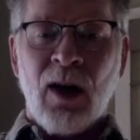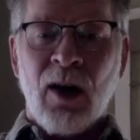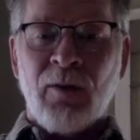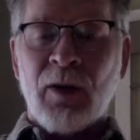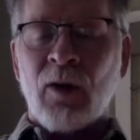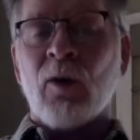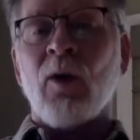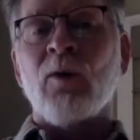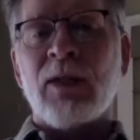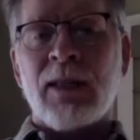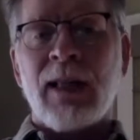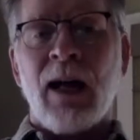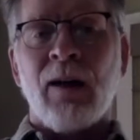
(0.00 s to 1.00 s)
of your
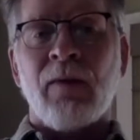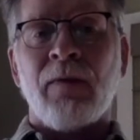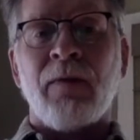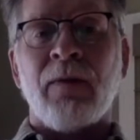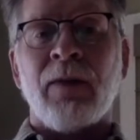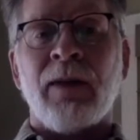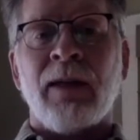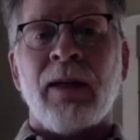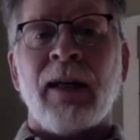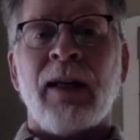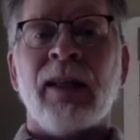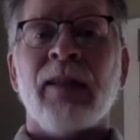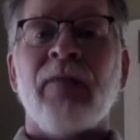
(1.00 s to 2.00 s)
own self
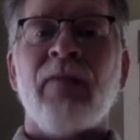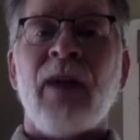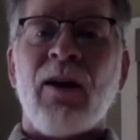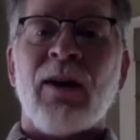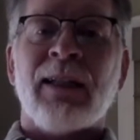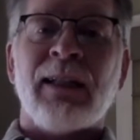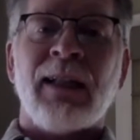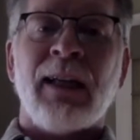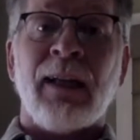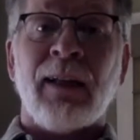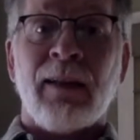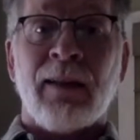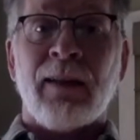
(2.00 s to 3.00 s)
in the
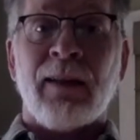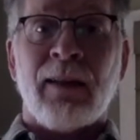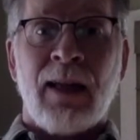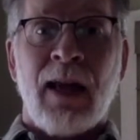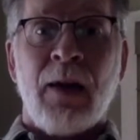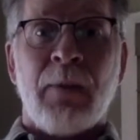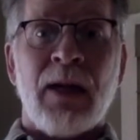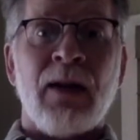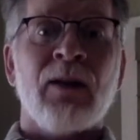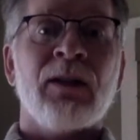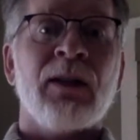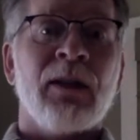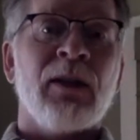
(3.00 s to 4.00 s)
Pharisee that
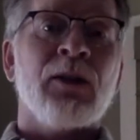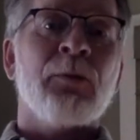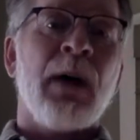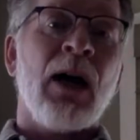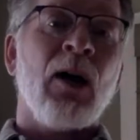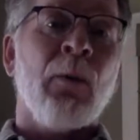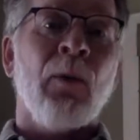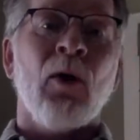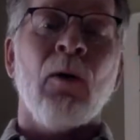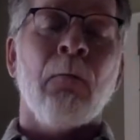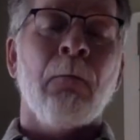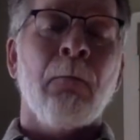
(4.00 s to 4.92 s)
appears in this parable.